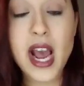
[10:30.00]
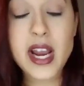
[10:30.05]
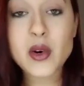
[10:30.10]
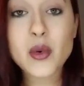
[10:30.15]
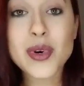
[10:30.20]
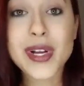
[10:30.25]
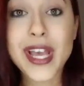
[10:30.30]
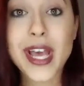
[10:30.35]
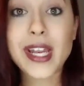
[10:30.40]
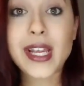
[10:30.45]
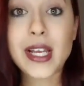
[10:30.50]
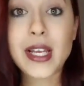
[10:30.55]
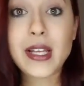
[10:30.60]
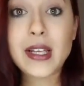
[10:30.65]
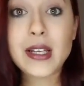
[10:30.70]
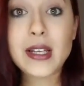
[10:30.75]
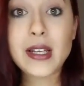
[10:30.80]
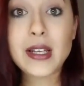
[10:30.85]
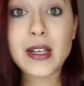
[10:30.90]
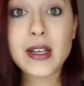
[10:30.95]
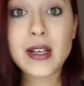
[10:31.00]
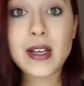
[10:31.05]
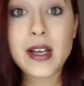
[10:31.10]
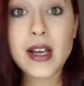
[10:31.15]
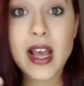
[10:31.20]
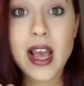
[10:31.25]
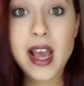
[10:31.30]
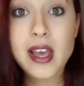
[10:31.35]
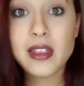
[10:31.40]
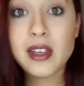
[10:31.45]
I don't get it.
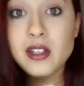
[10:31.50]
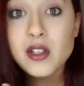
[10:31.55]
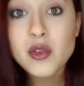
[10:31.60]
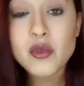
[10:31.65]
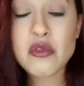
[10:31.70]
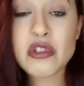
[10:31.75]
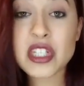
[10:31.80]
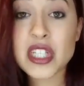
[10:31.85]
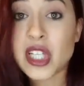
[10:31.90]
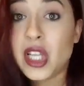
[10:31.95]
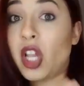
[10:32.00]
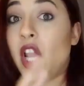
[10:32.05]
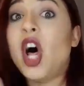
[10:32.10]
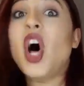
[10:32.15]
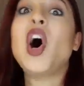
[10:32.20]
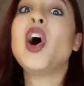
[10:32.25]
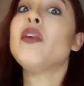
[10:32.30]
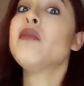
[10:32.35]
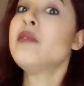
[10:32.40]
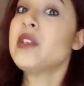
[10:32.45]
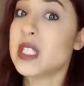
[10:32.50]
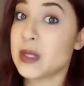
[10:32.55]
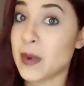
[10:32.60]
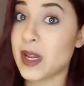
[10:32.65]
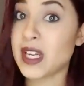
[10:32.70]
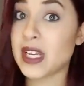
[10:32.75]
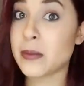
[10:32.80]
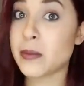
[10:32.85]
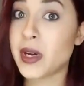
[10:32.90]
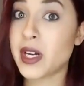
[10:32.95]
Unless you just love
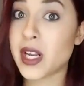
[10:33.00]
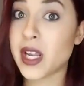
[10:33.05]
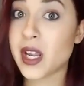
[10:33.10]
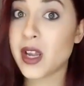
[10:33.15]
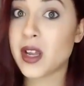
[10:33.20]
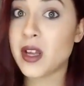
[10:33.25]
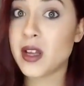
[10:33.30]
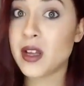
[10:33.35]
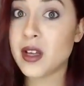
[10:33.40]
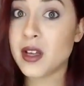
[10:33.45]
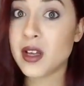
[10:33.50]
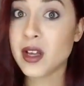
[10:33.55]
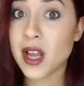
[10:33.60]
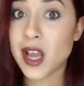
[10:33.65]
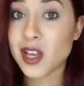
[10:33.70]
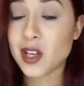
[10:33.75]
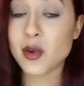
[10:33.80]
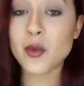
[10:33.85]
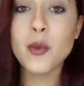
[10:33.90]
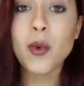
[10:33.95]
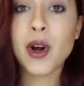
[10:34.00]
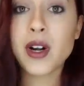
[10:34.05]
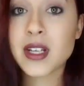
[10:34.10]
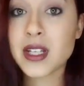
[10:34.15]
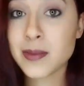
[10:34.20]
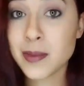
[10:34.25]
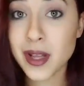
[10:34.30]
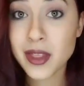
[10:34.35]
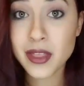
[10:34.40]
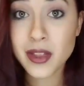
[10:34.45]
spending money and you want to
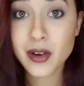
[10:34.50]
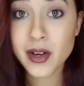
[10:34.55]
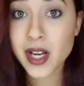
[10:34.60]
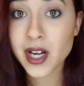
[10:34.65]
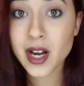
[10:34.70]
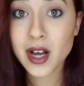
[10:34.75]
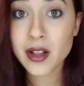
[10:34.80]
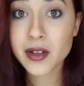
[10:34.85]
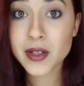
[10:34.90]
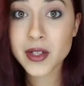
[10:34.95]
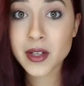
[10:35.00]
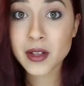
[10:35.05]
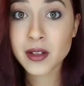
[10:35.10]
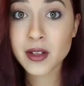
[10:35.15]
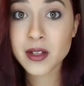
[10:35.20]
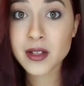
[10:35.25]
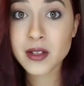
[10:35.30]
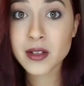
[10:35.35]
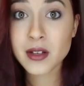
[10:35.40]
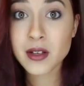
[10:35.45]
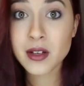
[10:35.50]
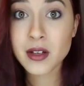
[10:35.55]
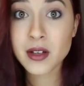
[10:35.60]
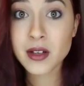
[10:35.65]
spend thirty dollars on this,